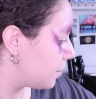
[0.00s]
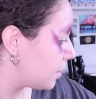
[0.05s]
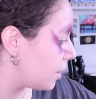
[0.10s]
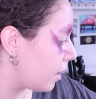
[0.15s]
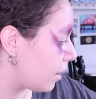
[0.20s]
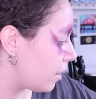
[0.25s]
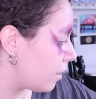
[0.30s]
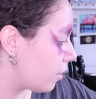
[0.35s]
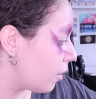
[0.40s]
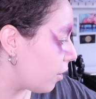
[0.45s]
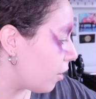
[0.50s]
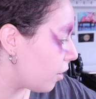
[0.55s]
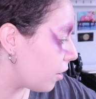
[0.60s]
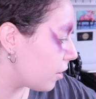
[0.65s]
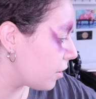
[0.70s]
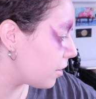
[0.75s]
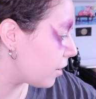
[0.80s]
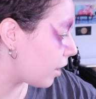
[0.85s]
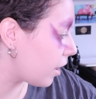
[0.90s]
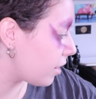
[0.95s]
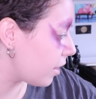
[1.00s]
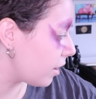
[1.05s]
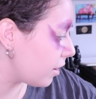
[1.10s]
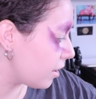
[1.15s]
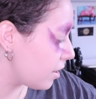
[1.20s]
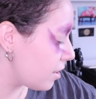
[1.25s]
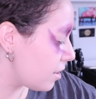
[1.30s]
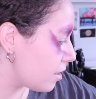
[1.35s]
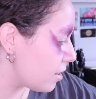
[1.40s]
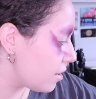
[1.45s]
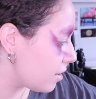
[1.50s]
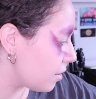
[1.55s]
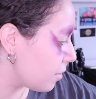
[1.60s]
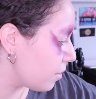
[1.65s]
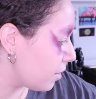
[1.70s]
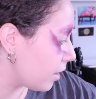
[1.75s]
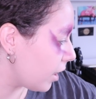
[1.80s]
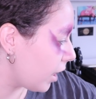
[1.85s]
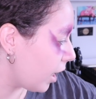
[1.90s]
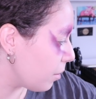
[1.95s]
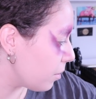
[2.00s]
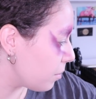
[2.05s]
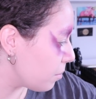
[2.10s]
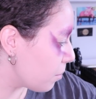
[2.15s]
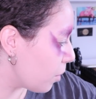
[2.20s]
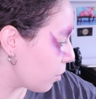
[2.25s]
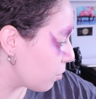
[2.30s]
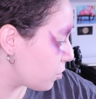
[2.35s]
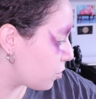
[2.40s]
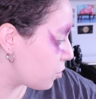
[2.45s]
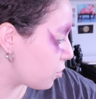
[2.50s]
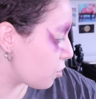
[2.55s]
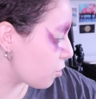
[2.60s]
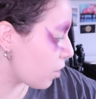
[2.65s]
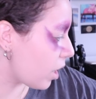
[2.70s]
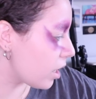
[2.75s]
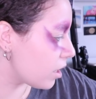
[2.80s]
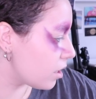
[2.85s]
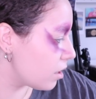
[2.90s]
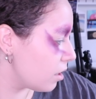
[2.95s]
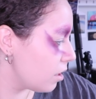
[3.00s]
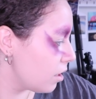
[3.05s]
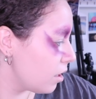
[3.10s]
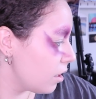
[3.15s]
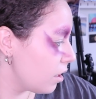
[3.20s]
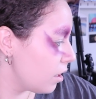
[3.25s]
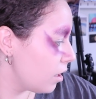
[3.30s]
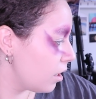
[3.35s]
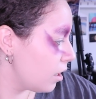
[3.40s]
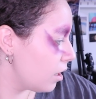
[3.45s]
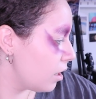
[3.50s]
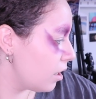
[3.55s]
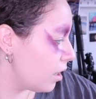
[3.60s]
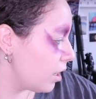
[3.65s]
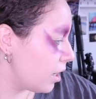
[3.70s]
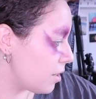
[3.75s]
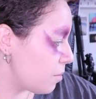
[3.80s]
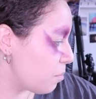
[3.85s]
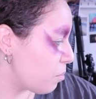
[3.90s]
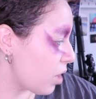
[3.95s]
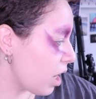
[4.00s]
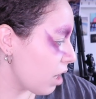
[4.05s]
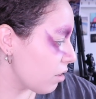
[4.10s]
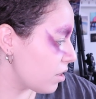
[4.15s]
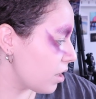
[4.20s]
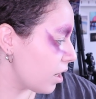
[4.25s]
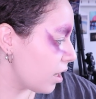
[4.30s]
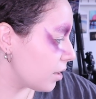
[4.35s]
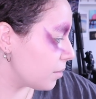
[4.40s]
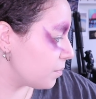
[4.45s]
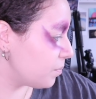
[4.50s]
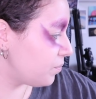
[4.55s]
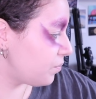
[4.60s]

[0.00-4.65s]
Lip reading: I think this is the thing I most dread. It's brow time.